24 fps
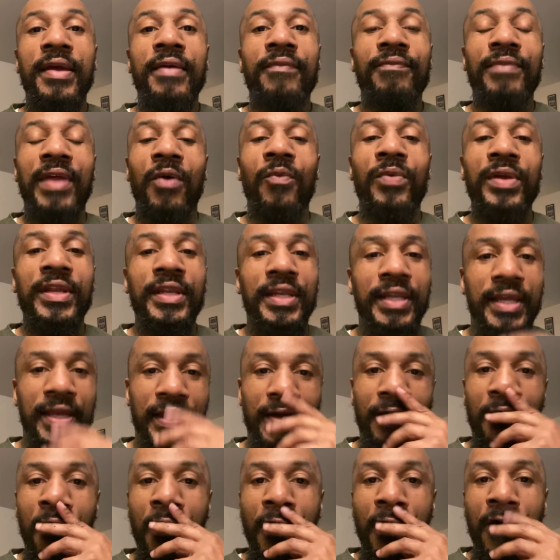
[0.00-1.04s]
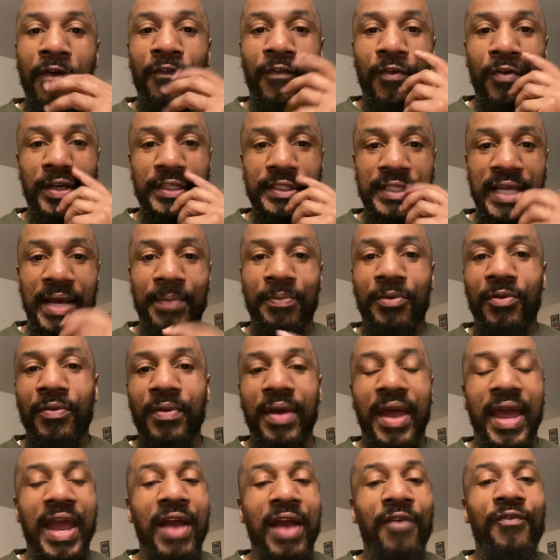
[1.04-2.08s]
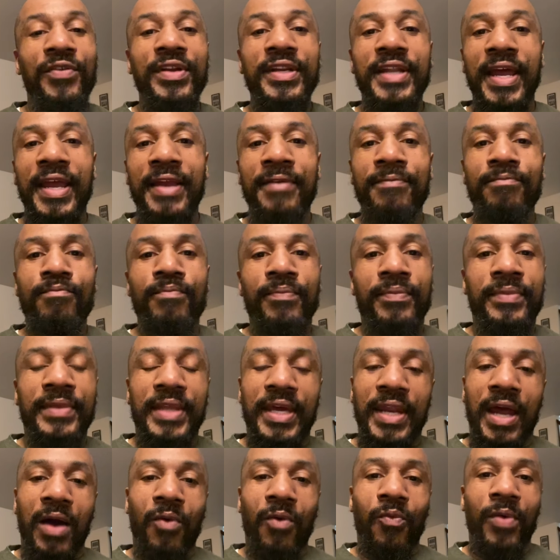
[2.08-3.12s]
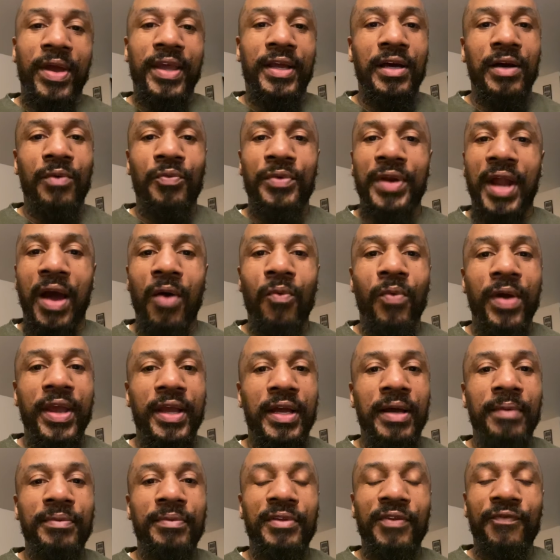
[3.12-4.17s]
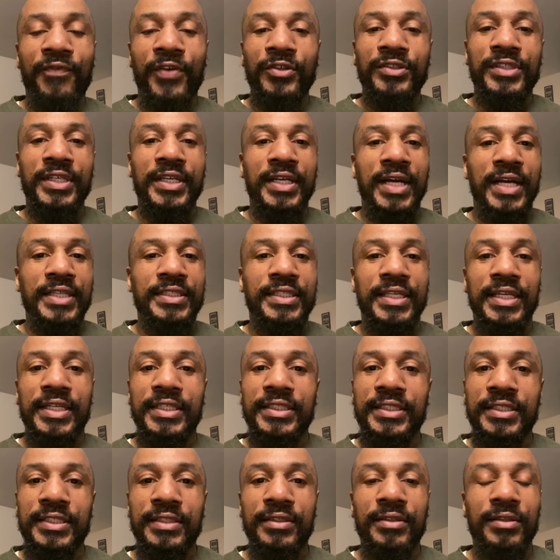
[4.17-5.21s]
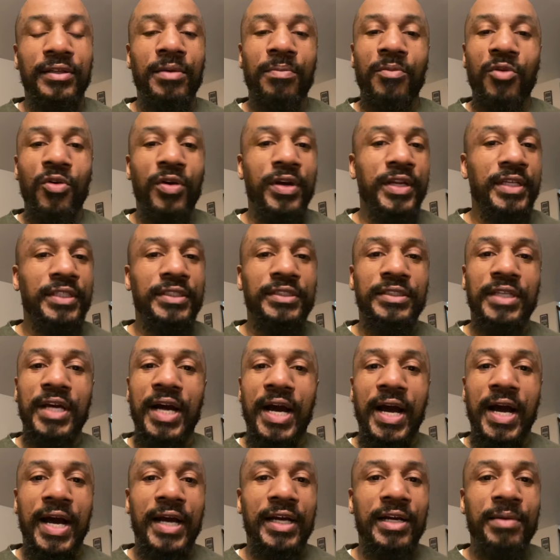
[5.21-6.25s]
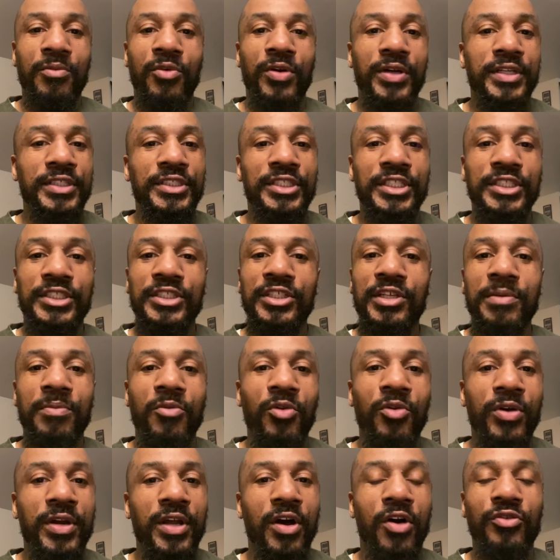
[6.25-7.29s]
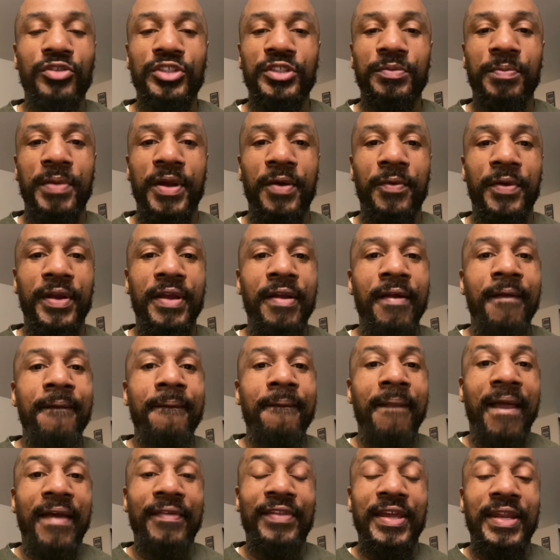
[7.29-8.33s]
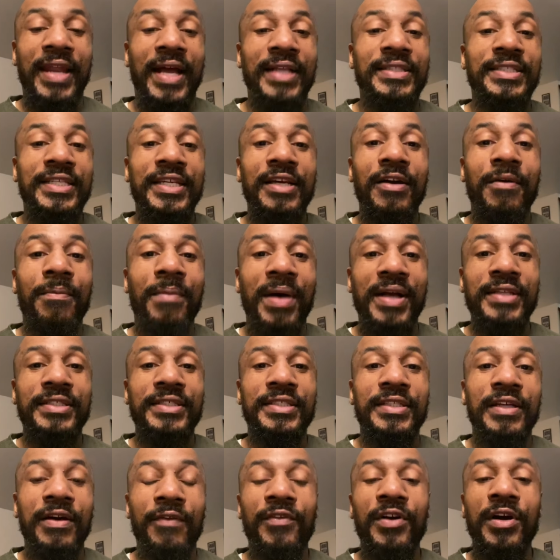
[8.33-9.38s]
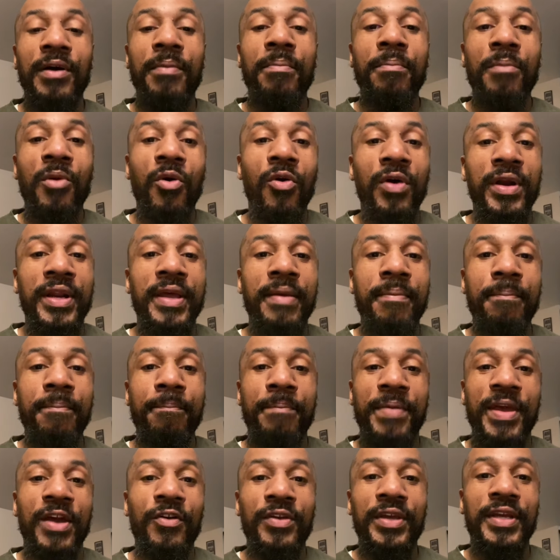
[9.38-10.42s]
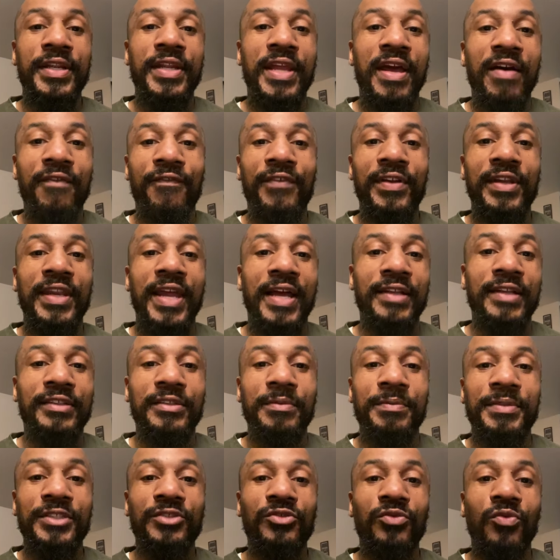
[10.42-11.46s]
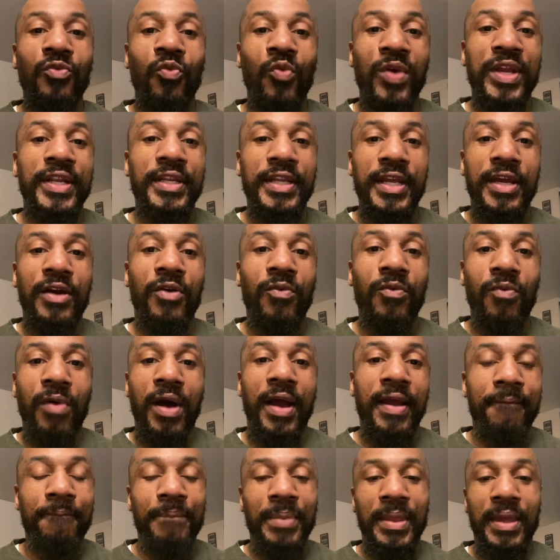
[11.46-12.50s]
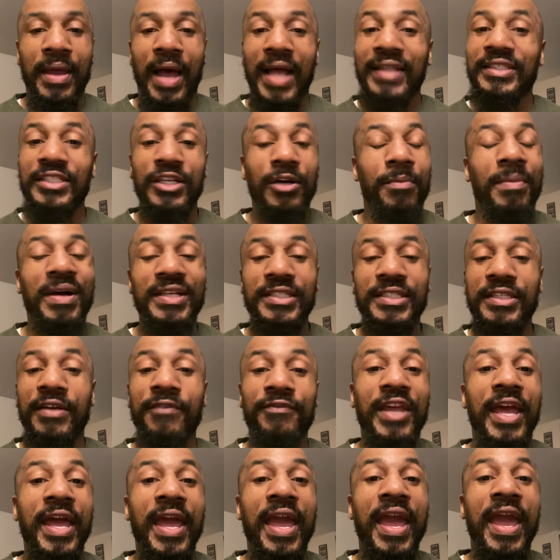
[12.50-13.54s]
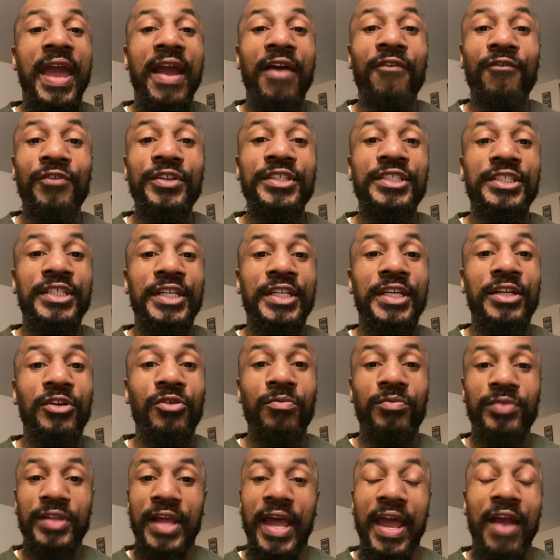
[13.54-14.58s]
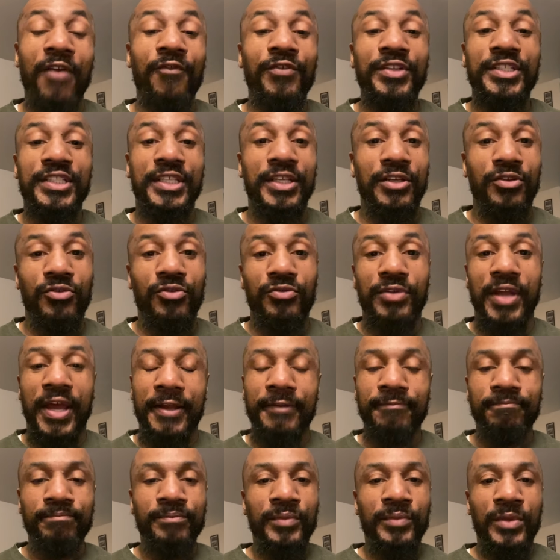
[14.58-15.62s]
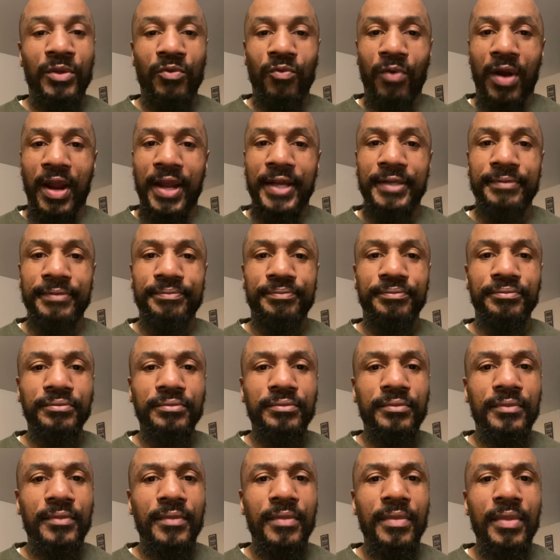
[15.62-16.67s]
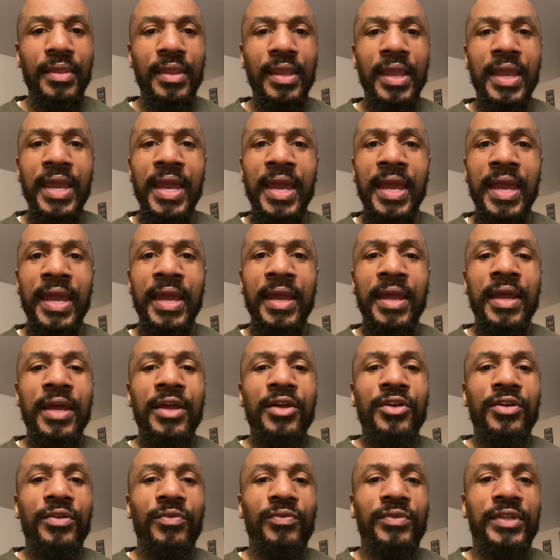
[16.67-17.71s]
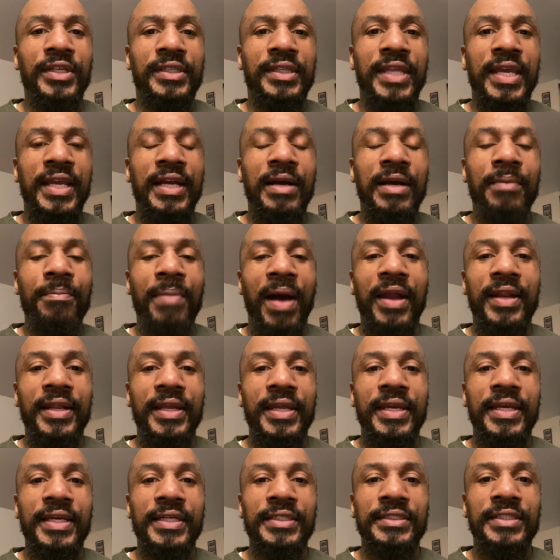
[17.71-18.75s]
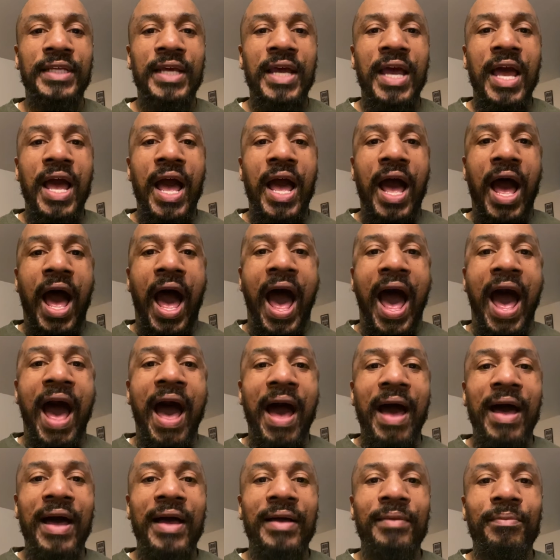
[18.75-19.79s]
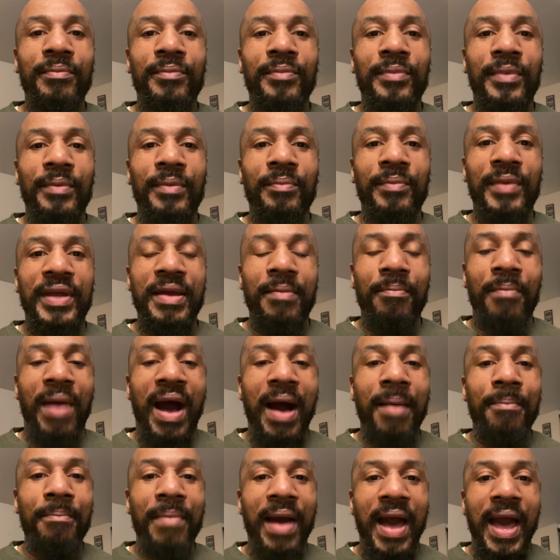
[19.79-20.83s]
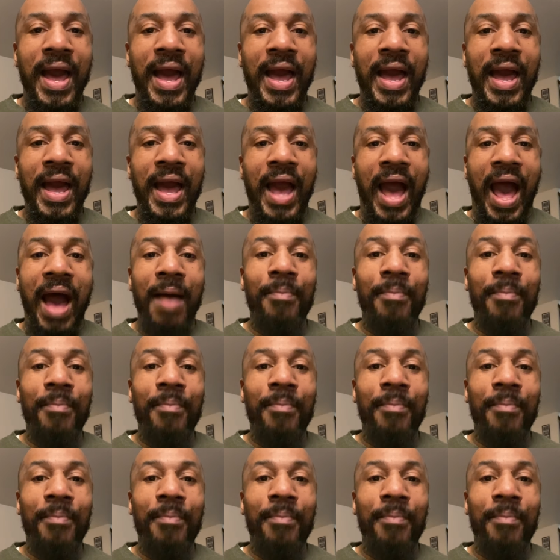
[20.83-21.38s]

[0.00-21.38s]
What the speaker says: that we live. For example, every day that I wake up, when I wake up, the first thing I say is, good morning, God. Good morning, Jesus. Good morning, Holy Spirit. And then I tell myself, good morning, billionaire philanthropist Wendell White. I tell myself that every single day, right? And the thing about it is, in my mind, I